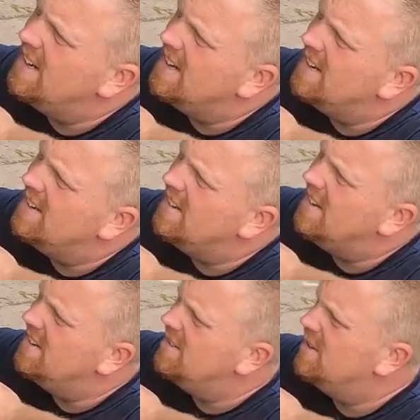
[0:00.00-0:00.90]
right now
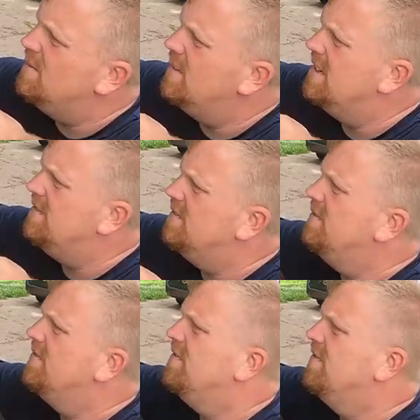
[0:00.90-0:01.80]
on the Jobe
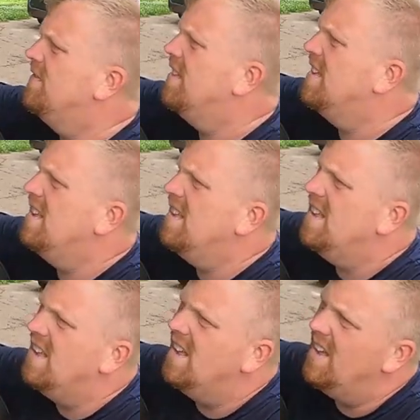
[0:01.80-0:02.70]
valve.
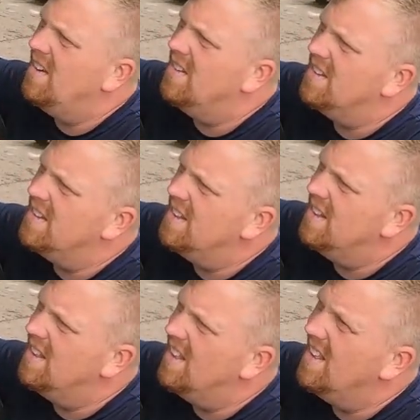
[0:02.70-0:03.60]
You want to
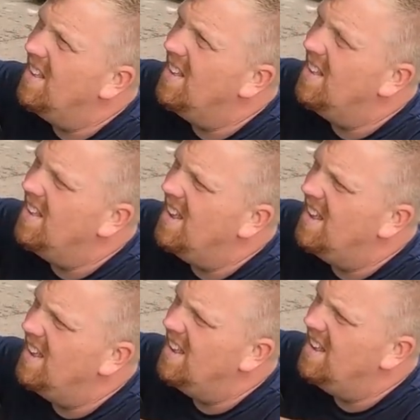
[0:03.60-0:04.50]
me blew it?
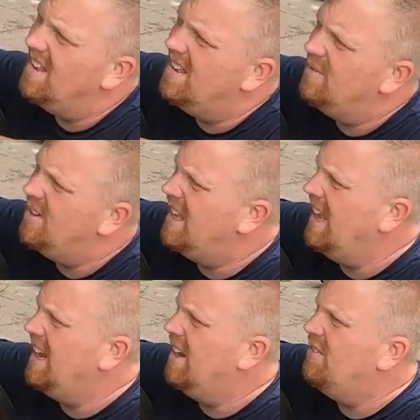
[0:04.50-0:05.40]
Um, we
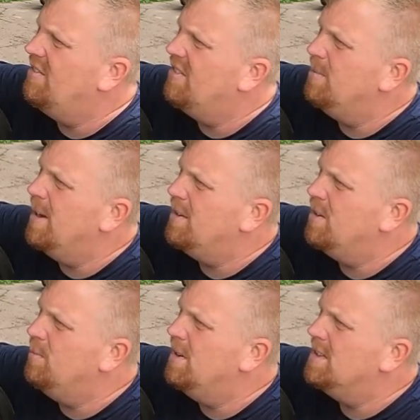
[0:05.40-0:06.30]
can. I wouldn't worry about
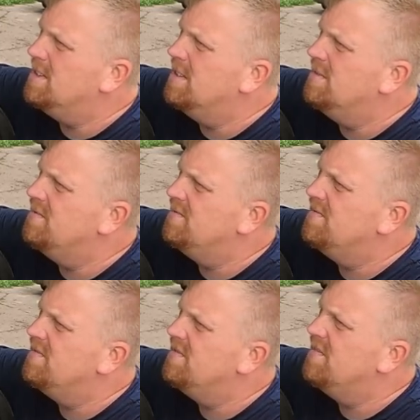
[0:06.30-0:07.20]
too much of
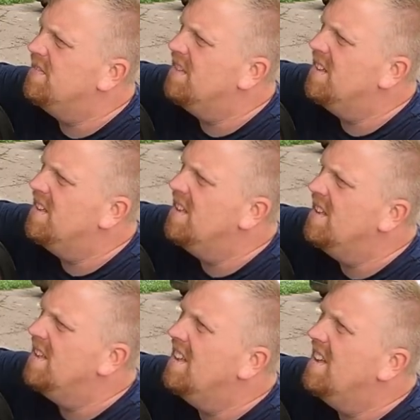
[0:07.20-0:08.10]
it.
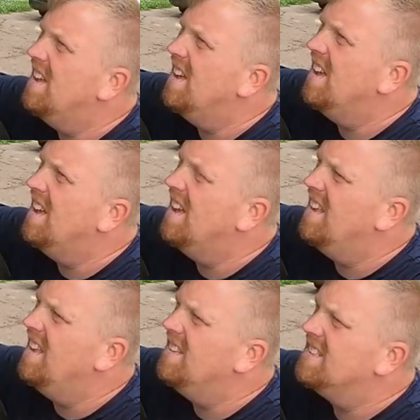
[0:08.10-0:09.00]
Just tighten it down.
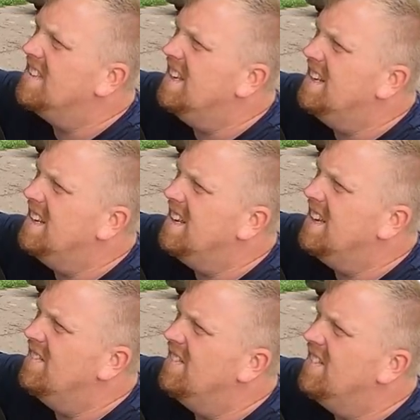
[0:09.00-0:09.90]
Yeah, just tighten it down.
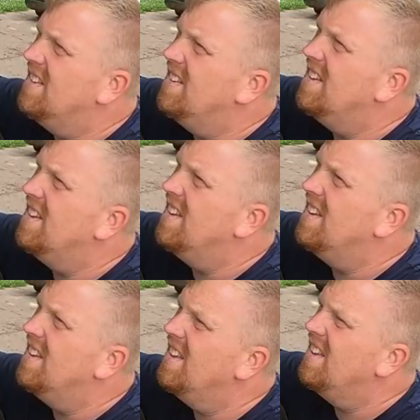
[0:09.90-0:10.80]
Well, blue kind of
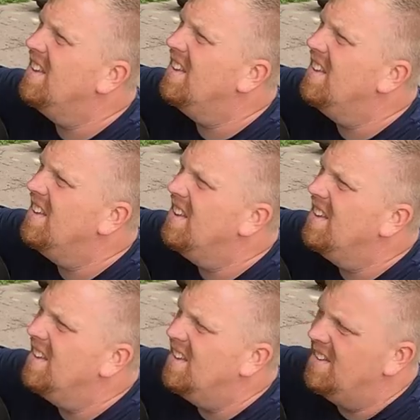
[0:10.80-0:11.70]
glues it a little bit too.
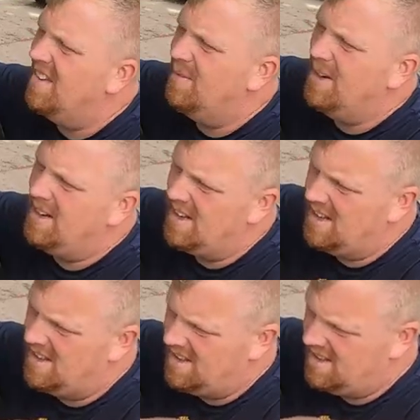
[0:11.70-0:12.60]
So it doesn't
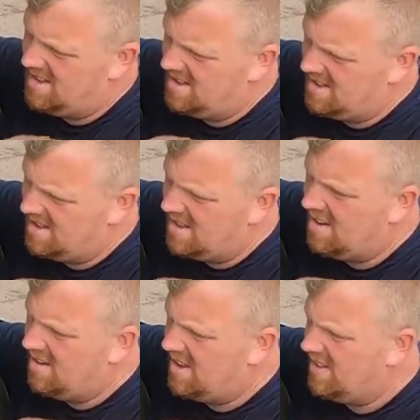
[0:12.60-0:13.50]
vibrate loose.
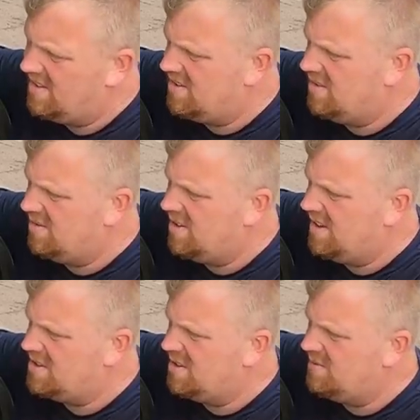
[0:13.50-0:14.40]
Oh, yeah, that's true. But
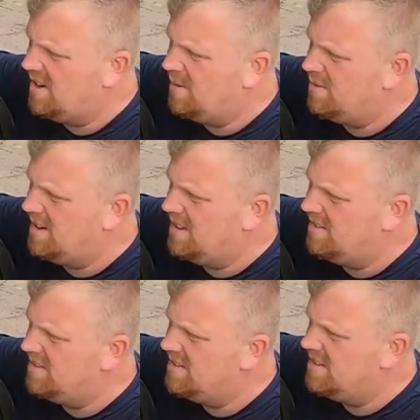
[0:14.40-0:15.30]
it shouldn't vibrate
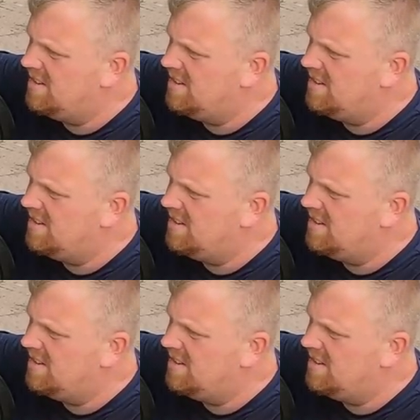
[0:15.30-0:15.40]
loose.